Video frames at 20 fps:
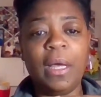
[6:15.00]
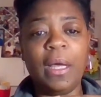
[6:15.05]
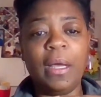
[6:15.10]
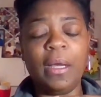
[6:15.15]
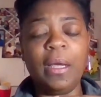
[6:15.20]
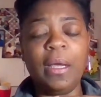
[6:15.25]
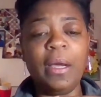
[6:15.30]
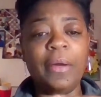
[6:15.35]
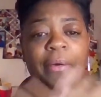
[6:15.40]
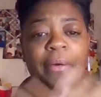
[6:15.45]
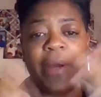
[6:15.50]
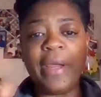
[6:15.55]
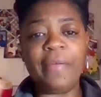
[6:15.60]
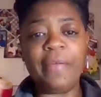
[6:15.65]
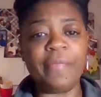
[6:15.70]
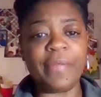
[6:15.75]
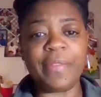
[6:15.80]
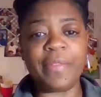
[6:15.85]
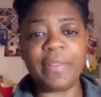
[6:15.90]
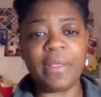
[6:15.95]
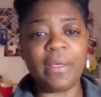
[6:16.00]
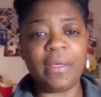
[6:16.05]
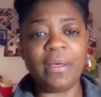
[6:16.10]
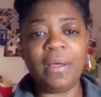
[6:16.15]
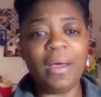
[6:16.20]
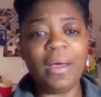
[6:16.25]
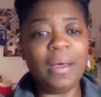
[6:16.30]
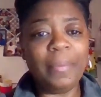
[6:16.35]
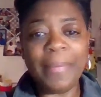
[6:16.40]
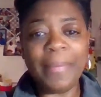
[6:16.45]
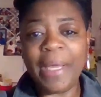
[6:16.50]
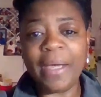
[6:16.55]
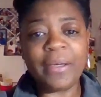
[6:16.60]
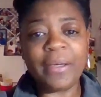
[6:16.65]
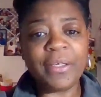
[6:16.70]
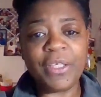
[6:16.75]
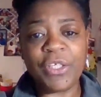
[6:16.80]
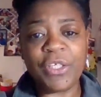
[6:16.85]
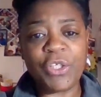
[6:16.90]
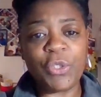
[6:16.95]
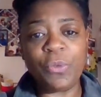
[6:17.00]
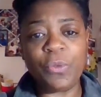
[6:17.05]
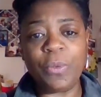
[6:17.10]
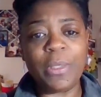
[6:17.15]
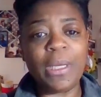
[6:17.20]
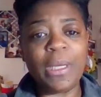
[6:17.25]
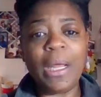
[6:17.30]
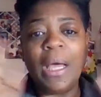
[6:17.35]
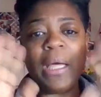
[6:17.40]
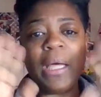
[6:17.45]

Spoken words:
Ankara everything. I'm not going to do it.